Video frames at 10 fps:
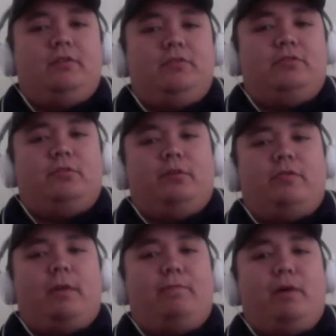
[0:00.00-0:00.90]
sort of
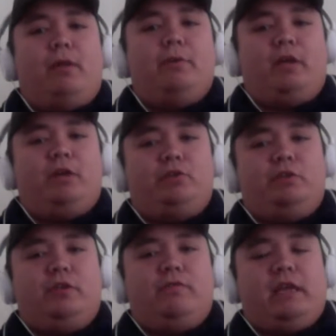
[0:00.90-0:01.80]

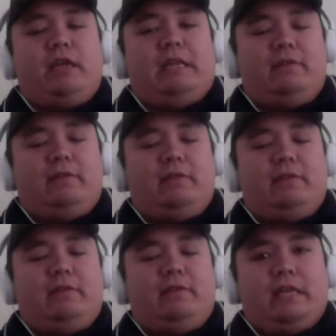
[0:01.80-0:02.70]
abomination of
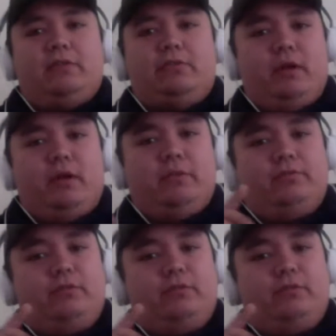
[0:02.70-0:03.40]
ideas of